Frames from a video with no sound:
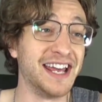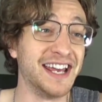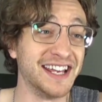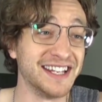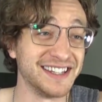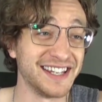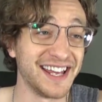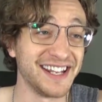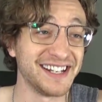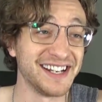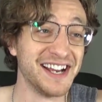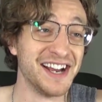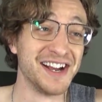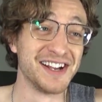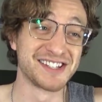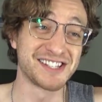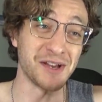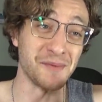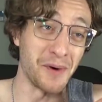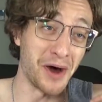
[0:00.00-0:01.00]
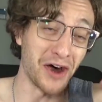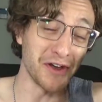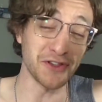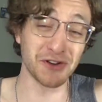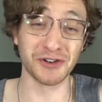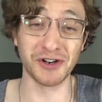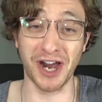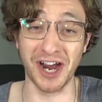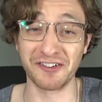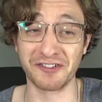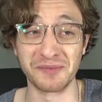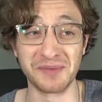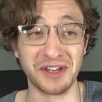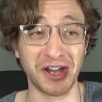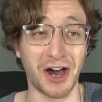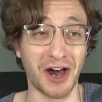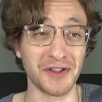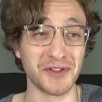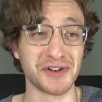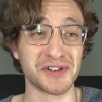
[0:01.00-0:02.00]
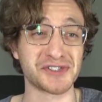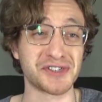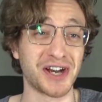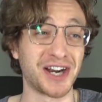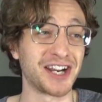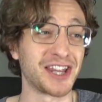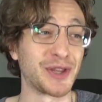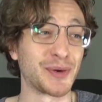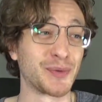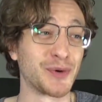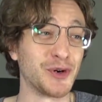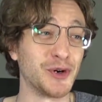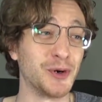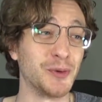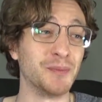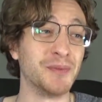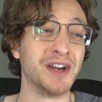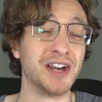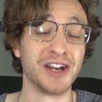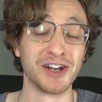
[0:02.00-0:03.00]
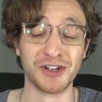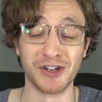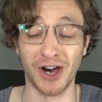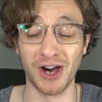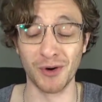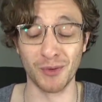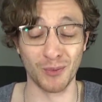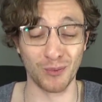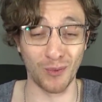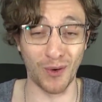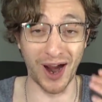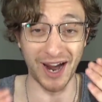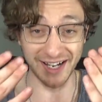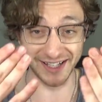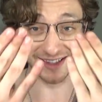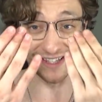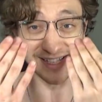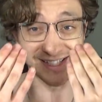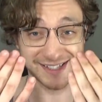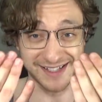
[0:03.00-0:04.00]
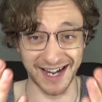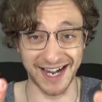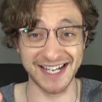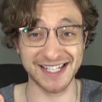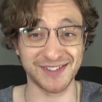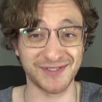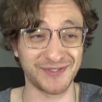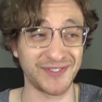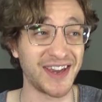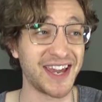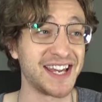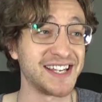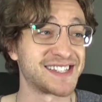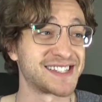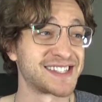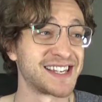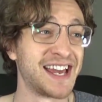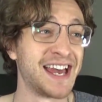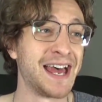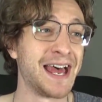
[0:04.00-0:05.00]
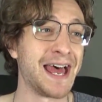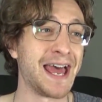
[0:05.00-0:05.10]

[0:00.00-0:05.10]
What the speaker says: and then some other guy from the other side of the room got right in this guy's face,